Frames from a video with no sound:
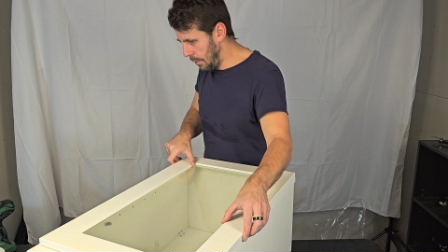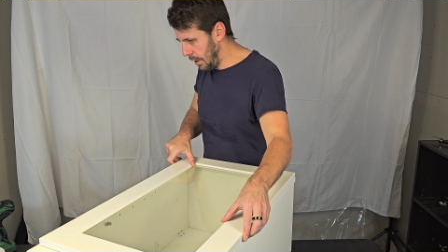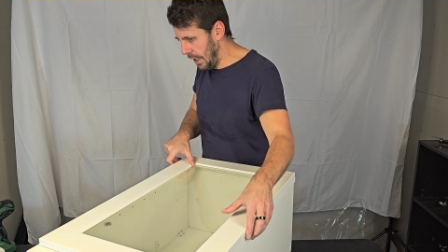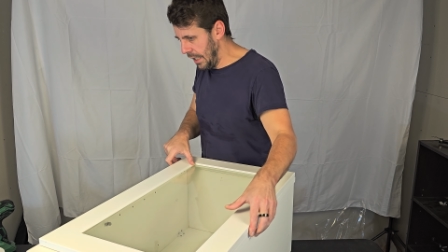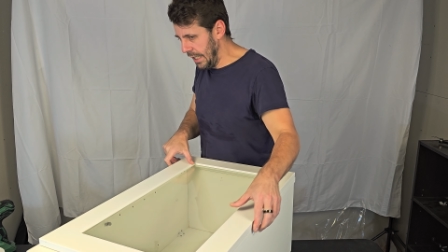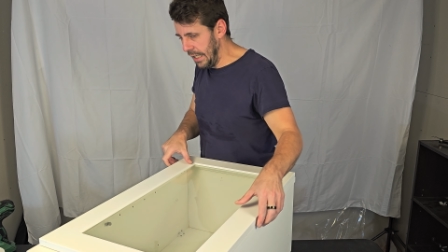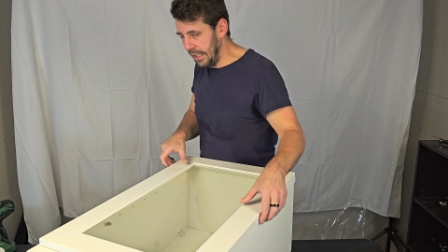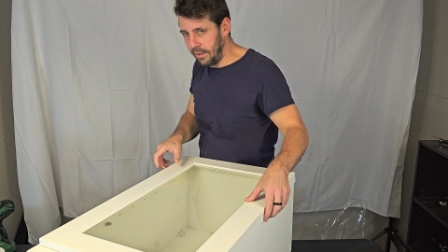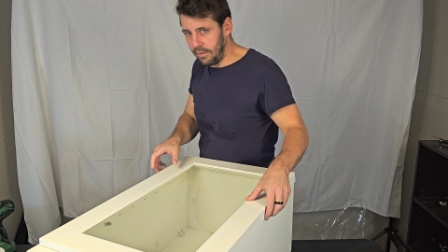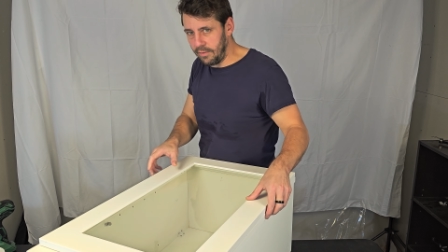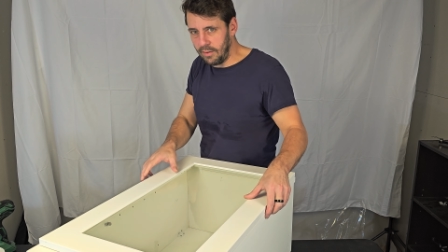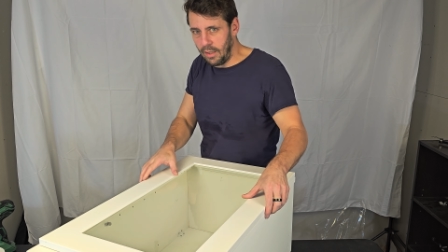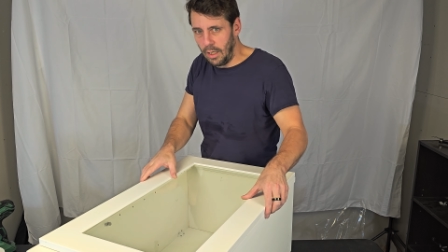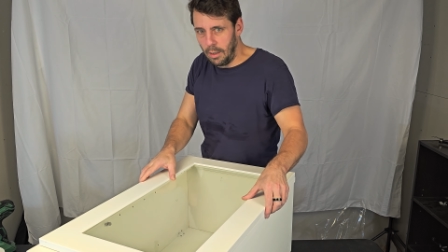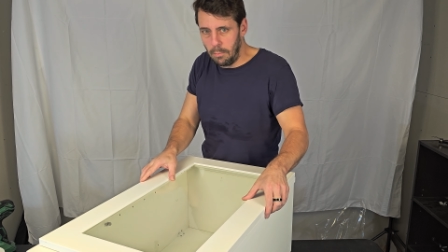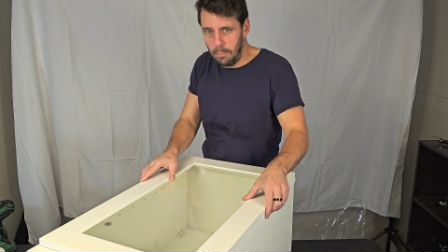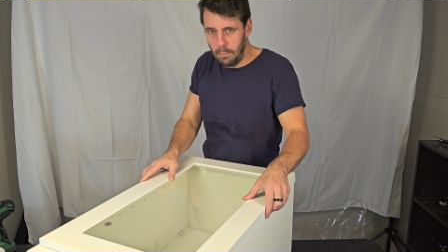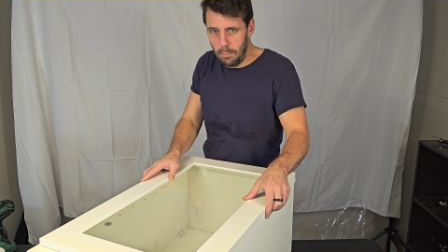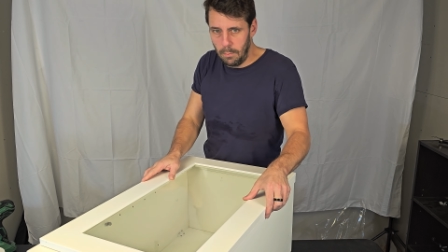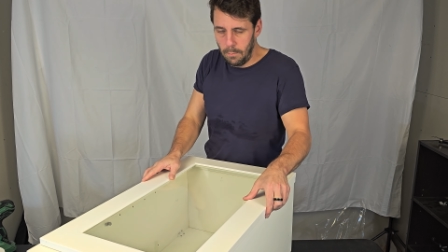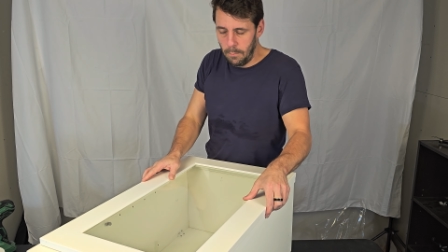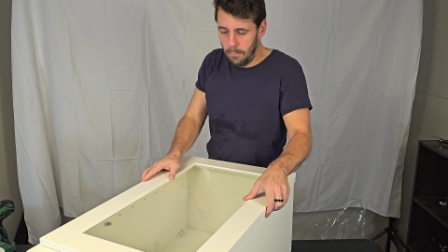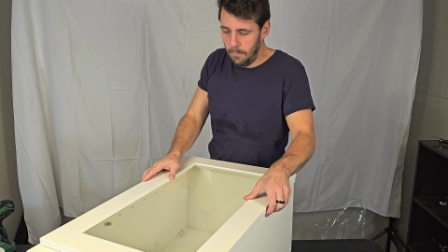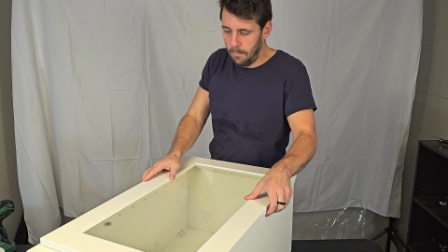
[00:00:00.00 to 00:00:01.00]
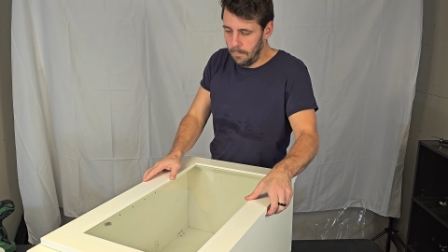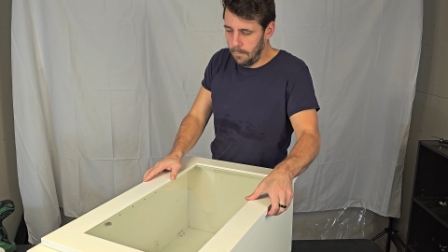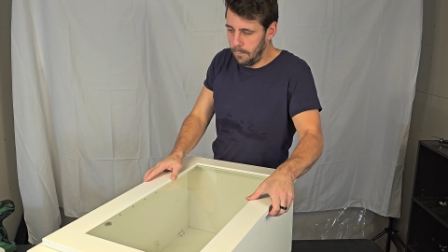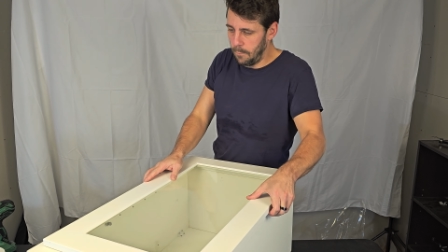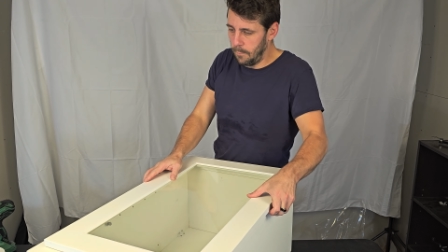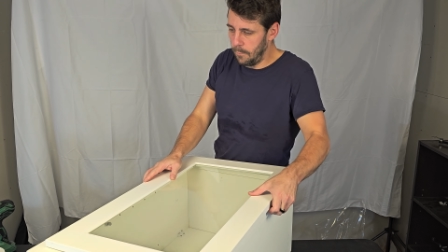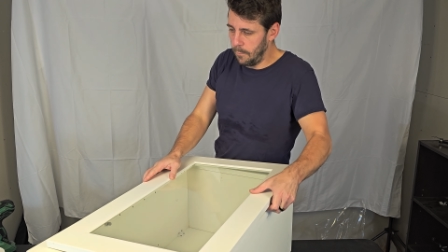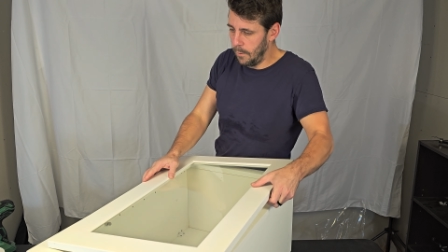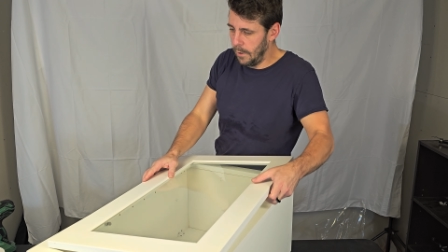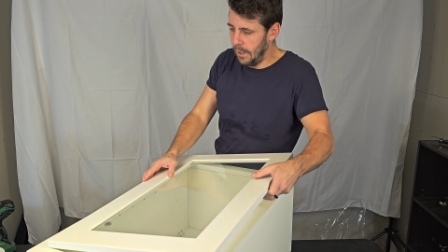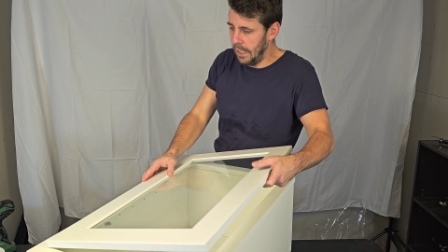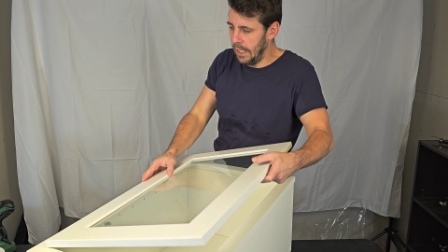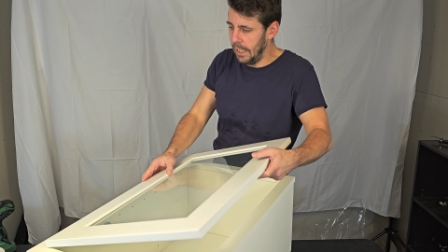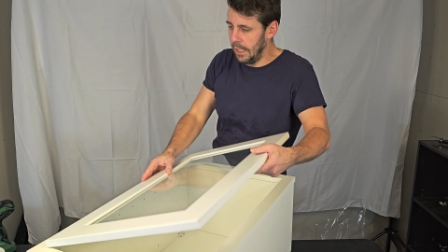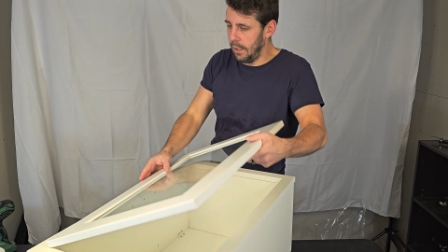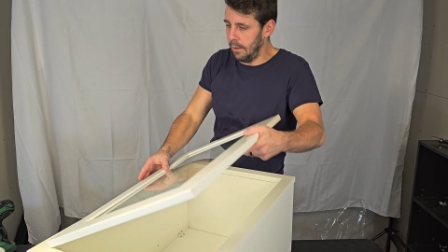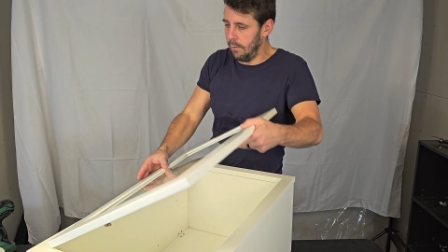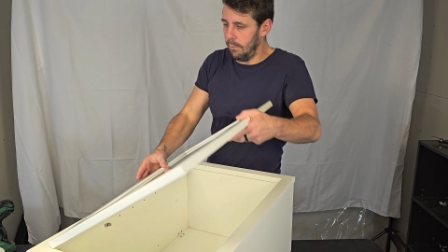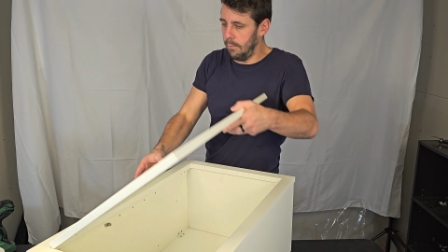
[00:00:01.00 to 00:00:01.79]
like something, right?